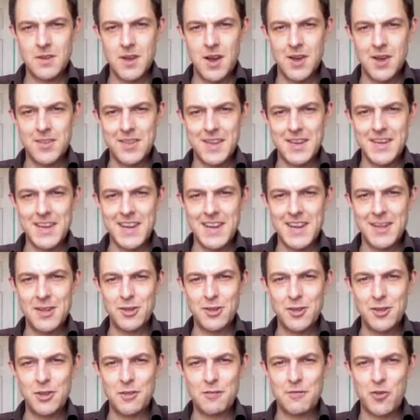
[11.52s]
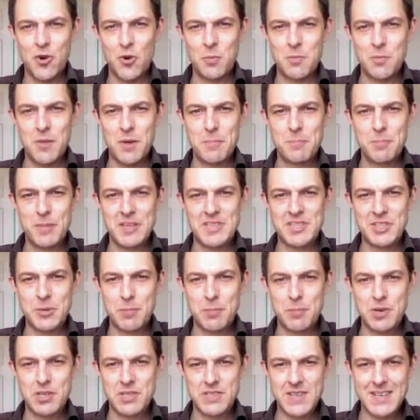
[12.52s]
Hi there, Nick Hill from
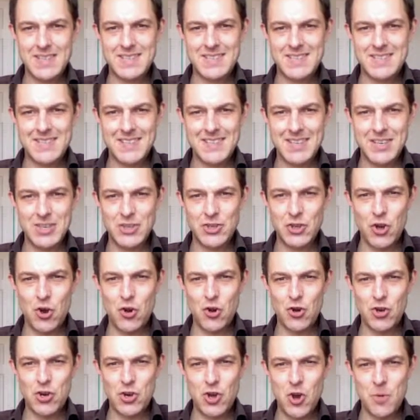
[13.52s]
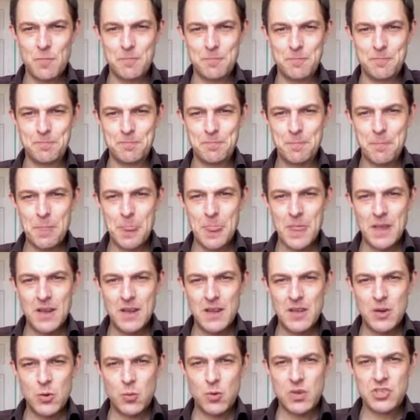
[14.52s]
MrPresenter.com. I
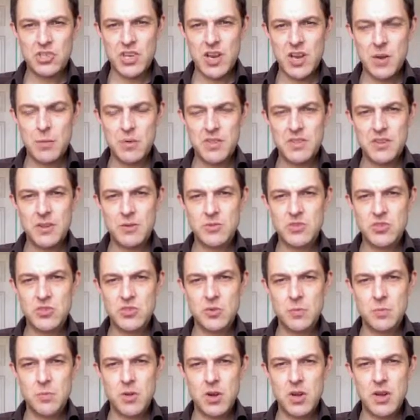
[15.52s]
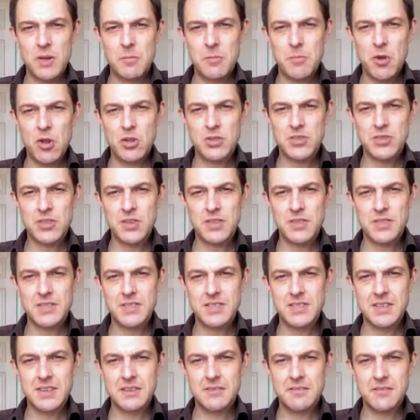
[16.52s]
want to share with you some
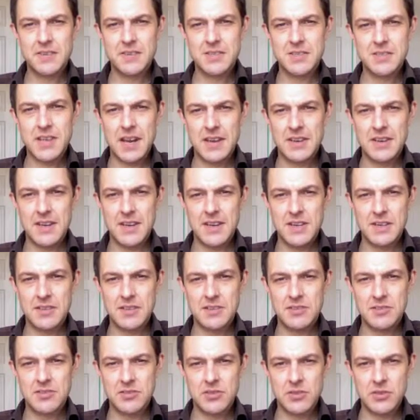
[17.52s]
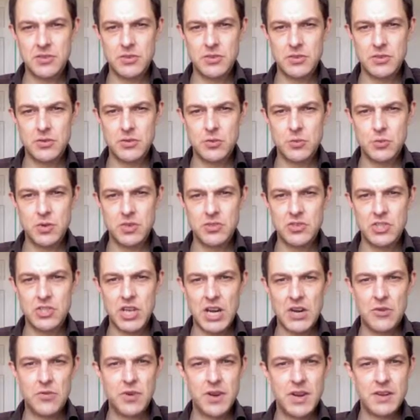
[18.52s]
alternative techniques to
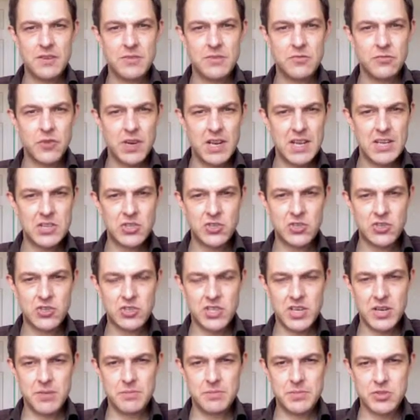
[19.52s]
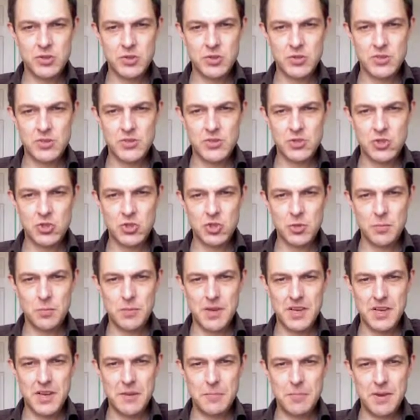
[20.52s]
generate relationships on social
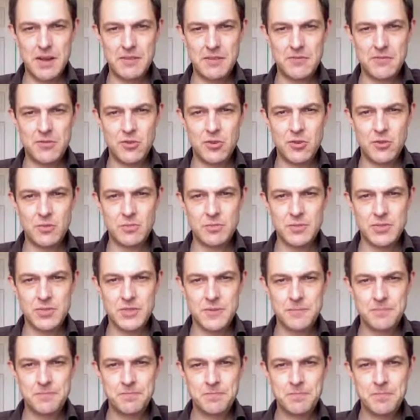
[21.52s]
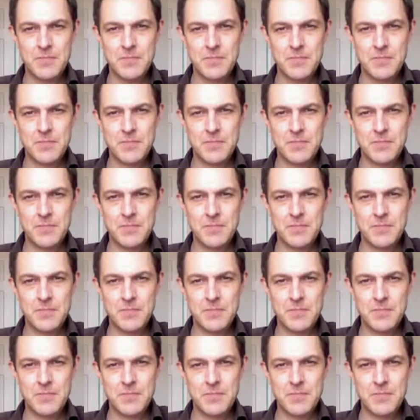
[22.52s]
media platforms.